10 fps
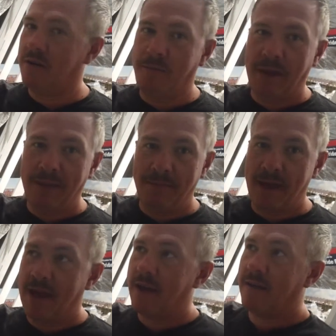a beam
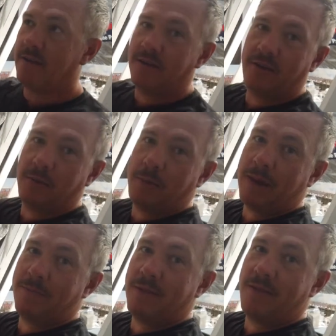there, another
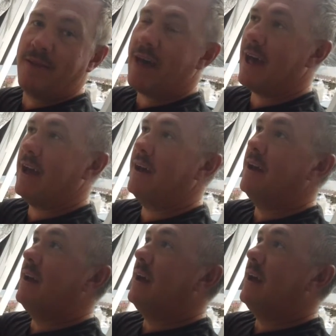beam there,